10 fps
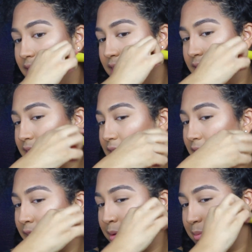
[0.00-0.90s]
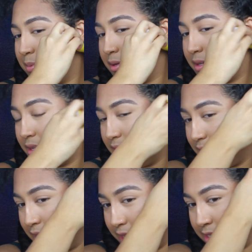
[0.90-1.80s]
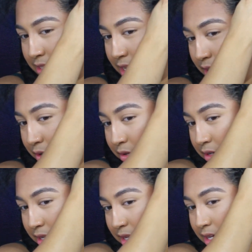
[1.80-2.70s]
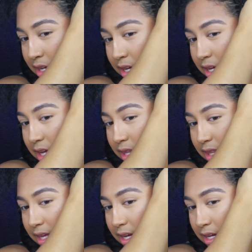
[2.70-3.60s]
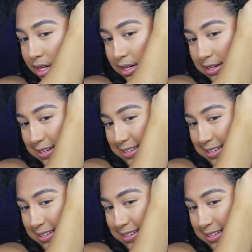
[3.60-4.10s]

this up like so. And then